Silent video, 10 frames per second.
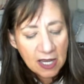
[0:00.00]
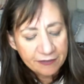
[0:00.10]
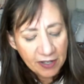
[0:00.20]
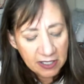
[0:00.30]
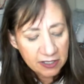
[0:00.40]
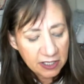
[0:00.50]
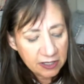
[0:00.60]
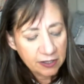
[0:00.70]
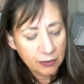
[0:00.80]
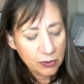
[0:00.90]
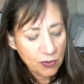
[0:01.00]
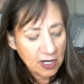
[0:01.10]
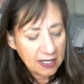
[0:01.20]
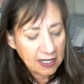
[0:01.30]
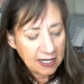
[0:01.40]
And finally, the, the, the
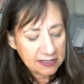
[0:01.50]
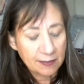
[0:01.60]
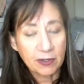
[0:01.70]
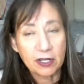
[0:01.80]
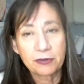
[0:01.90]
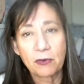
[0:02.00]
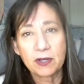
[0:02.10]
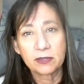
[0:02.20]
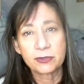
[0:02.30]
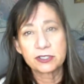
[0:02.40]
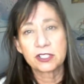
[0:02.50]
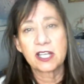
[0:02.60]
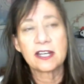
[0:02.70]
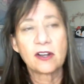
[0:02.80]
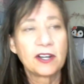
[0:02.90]
one I, I guess I'm going to throw in, which is
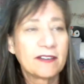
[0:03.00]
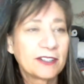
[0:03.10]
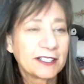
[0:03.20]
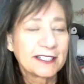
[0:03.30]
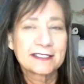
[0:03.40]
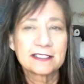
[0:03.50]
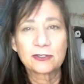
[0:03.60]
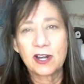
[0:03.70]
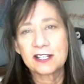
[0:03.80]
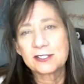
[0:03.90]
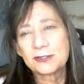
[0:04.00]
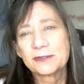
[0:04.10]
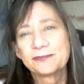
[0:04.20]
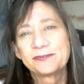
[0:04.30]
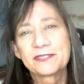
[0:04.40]
again on every list, is gratitude.
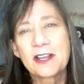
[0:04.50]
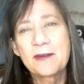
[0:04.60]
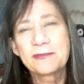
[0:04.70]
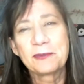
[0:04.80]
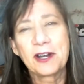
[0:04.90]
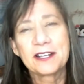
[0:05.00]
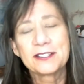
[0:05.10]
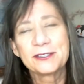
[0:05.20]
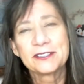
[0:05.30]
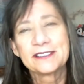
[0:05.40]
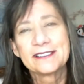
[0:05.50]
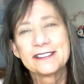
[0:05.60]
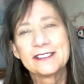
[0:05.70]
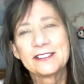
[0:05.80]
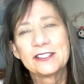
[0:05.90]
Come from gratitude.
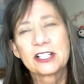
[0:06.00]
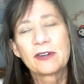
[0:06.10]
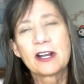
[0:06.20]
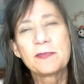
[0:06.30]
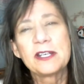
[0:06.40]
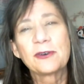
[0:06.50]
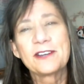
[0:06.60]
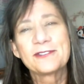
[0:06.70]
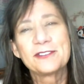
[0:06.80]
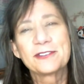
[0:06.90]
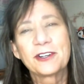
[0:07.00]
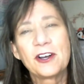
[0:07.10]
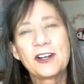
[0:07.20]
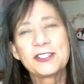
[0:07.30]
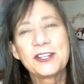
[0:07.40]
Look around and be grateful
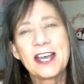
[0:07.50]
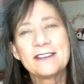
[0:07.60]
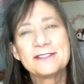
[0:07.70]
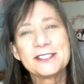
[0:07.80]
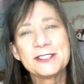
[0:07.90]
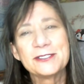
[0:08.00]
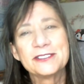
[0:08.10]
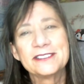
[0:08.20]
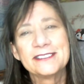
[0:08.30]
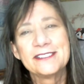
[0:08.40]
for all you have to do,